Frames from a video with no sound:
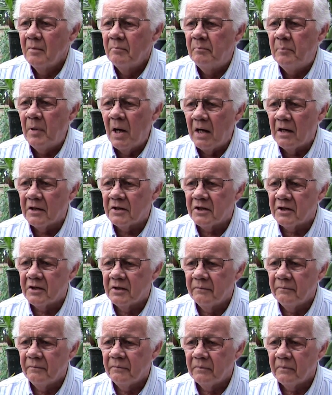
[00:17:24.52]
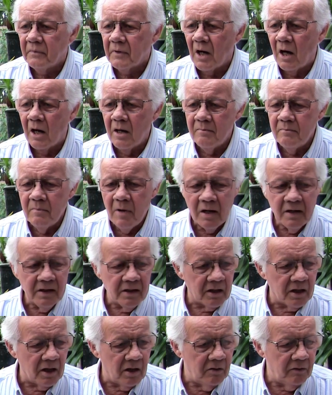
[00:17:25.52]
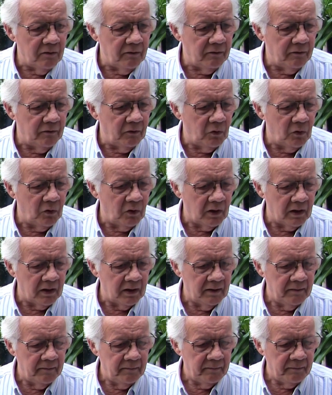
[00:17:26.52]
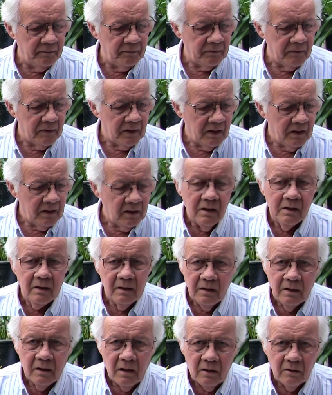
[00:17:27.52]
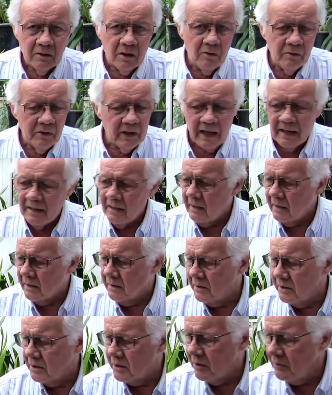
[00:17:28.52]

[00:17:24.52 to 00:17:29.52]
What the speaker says: But I might go for, I'll go and get it because it's